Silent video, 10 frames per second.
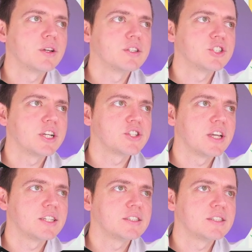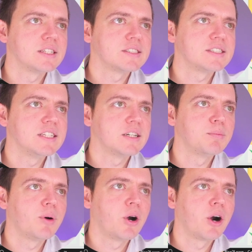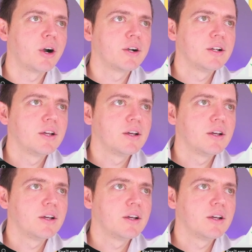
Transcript: You can change that that seek bar,